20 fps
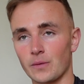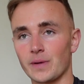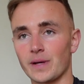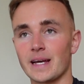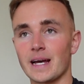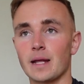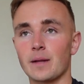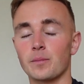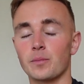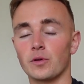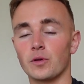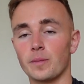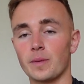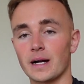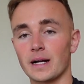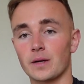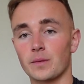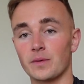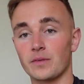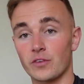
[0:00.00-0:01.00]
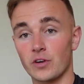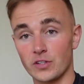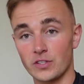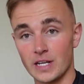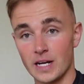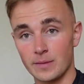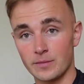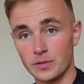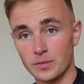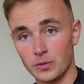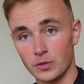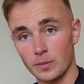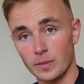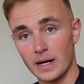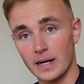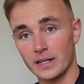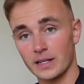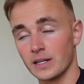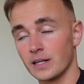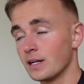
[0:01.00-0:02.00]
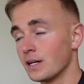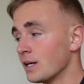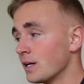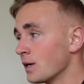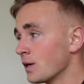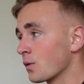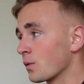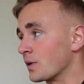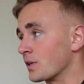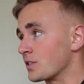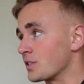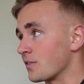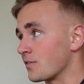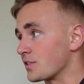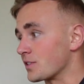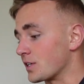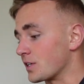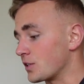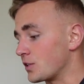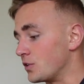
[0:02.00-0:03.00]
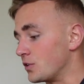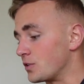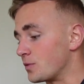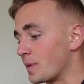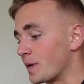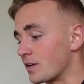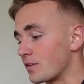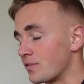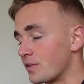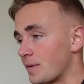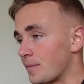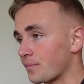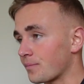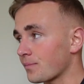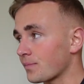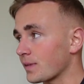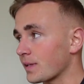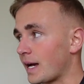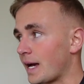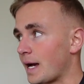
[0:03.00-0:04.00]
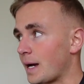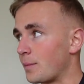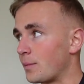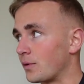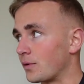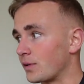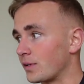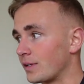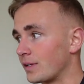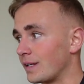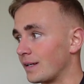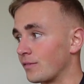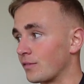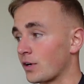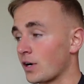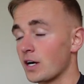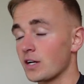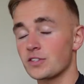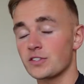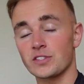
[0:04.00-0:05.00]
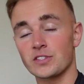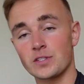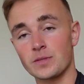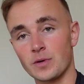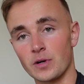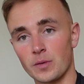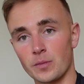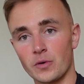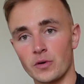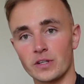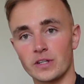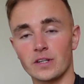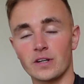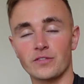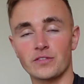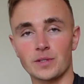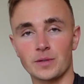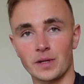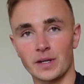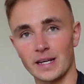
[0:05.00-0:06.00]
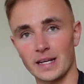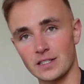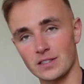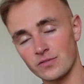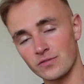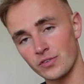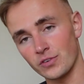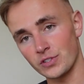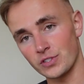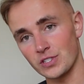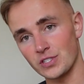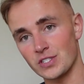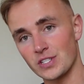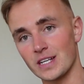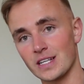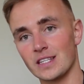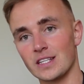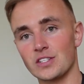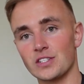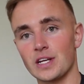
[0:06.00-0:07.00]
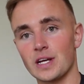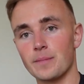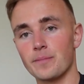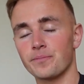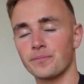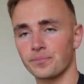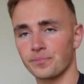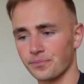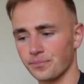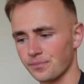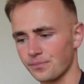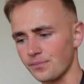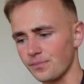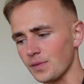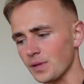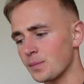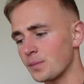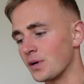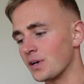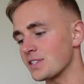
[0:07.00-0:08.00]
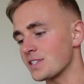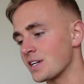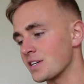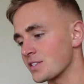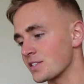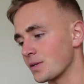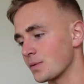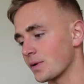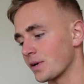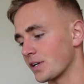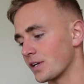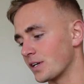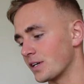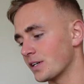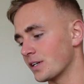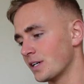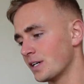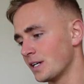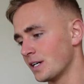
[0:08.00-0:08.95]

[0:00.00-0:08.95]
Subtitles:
we can pull back, and we've got time to pull back, which is obviously a huge benefit. But in regards to tomorrow morning, obviously we're going to get some footage in the gym, but essentially we're going to